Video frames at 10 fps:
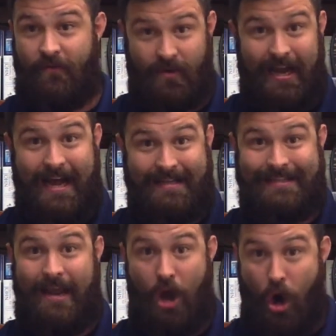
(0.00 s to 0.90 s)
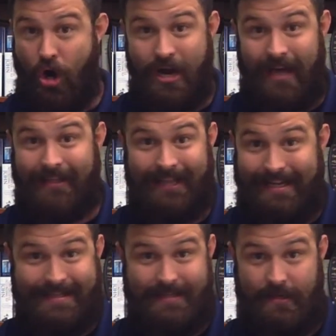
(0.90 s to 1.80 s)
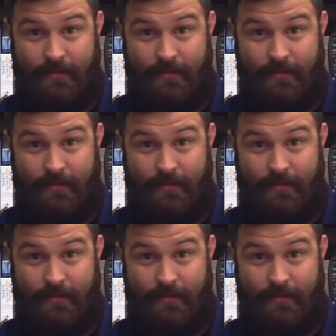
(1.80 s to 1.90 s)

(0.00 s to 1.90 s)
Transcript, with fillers: for guys that are not lazy.